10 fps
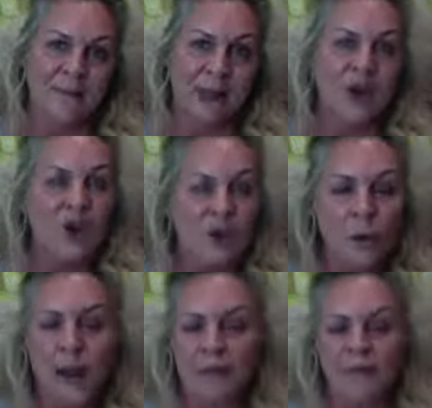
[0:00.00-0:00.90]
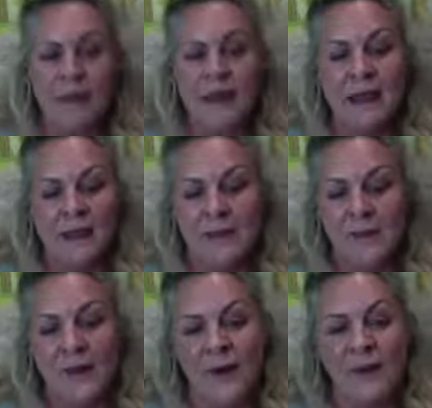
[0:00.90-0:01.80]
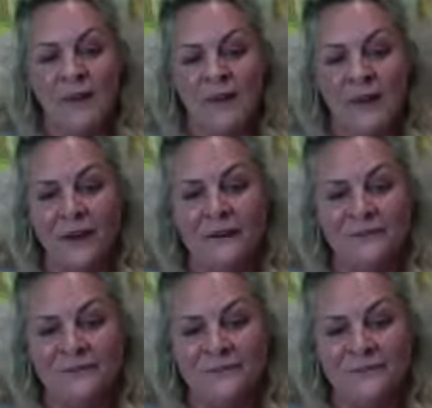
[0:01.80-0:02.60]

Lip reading: a new way of being in the world. So